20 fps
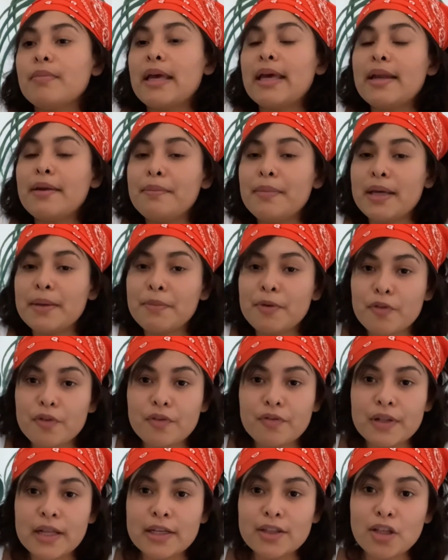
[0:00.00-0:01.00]
And it made me
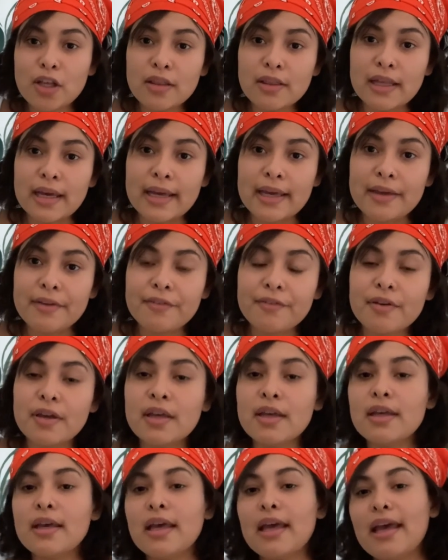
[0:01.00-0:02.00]
reflect on life.
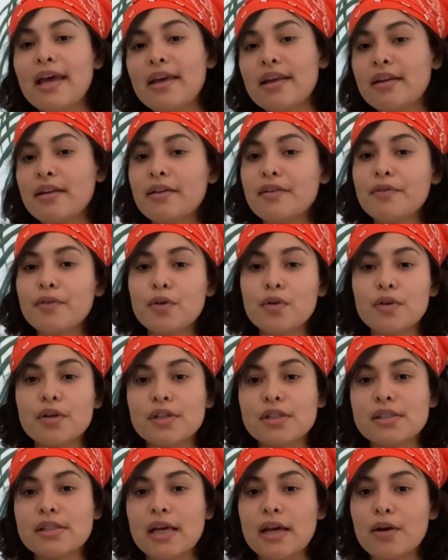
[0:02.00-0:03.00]
And of
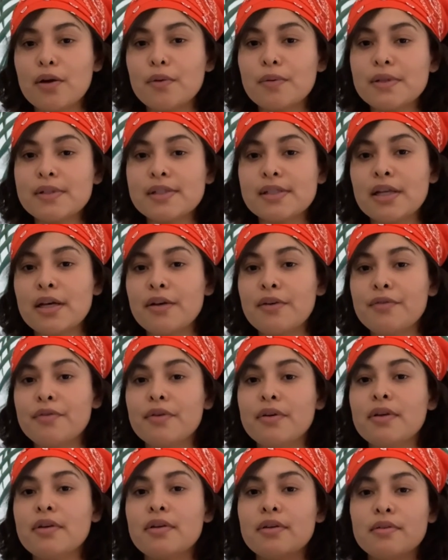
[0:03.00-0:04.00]
course, I always love
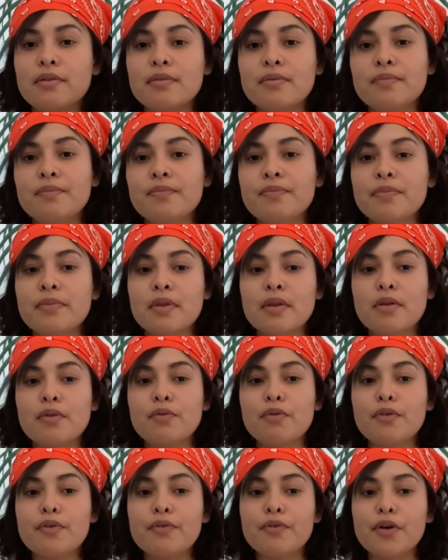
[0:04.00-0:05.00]

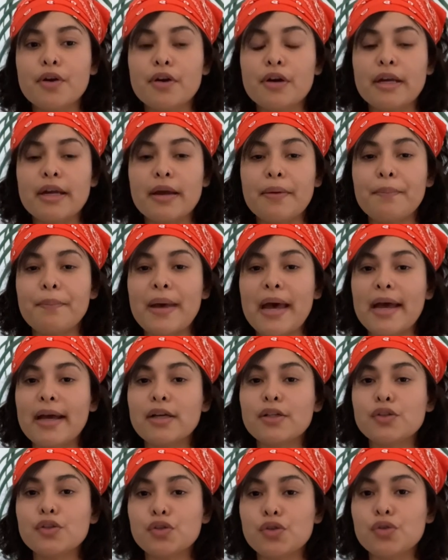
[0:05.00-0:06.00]
referring
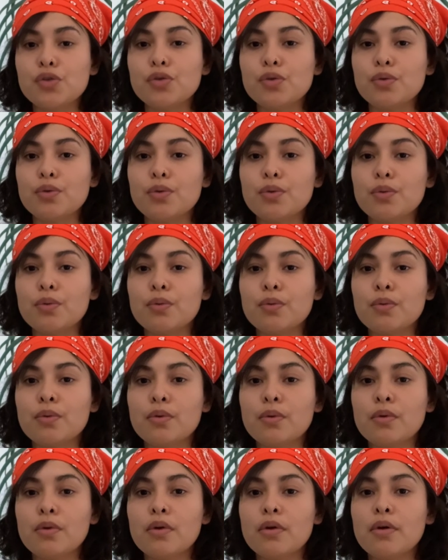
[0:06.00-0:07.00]
back to
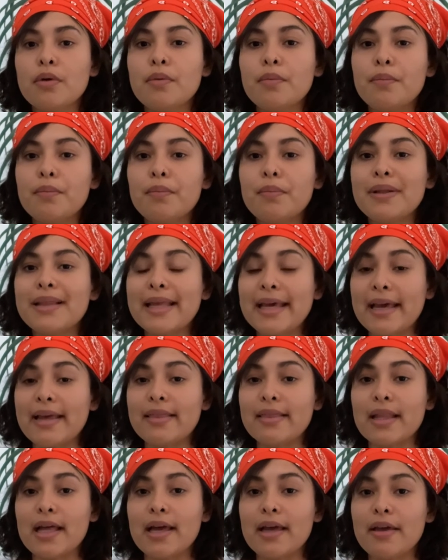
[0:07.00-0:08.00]

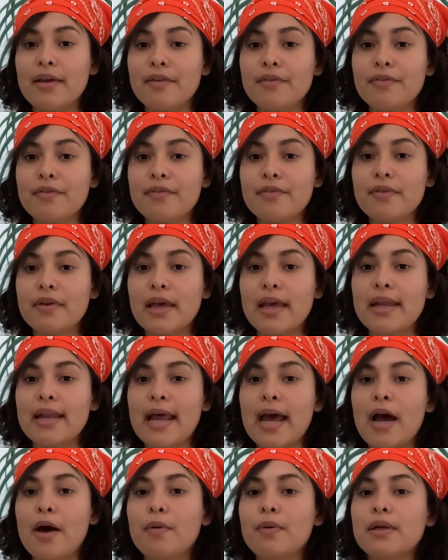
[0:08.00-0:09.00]
plant life
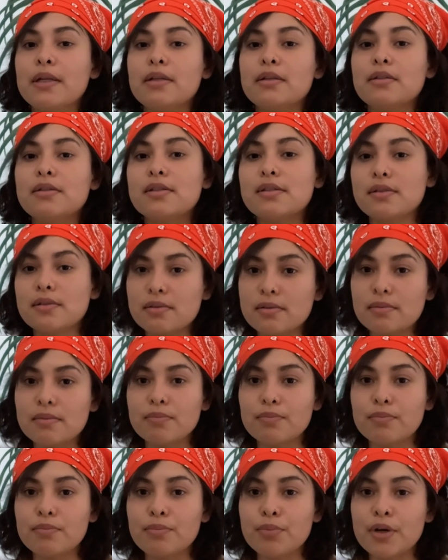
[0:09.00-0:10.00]
and how it's
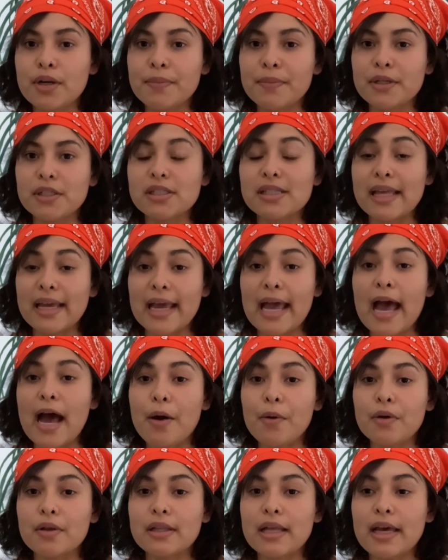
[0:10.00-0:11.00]
pretty much like
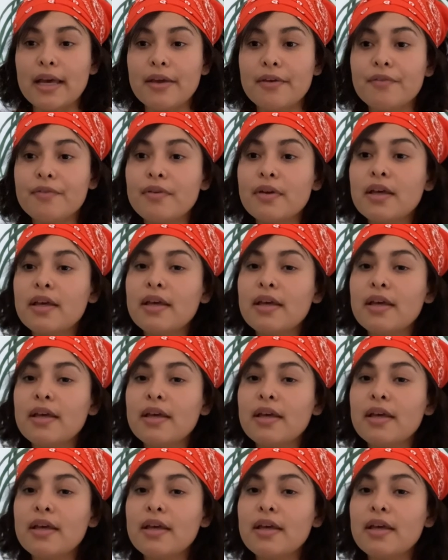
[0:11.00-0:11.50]
our life.